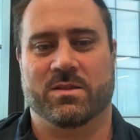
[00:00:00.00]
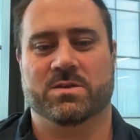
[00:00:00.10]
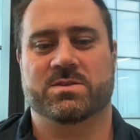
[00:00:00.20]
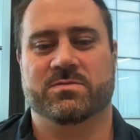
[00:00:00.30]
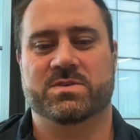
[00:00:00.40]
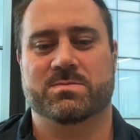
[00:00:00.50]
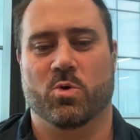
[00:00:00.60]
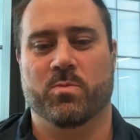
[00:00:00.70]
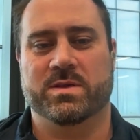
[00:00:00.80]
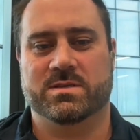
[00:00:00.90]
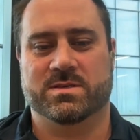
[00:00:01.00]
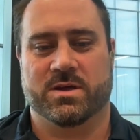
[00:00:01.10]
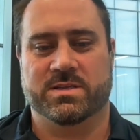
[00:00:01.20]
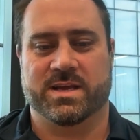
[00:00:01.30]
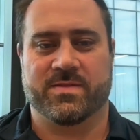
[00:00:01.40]
You see lots of small
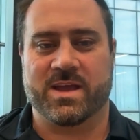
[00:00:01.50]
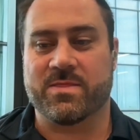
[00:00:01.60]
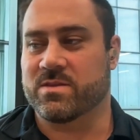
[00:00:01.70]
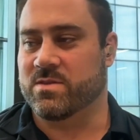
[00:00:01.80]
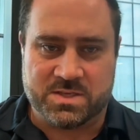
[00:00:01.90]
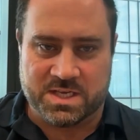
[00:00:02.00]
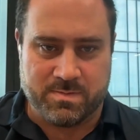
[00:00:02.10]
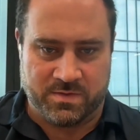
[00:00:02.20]
business owners, they get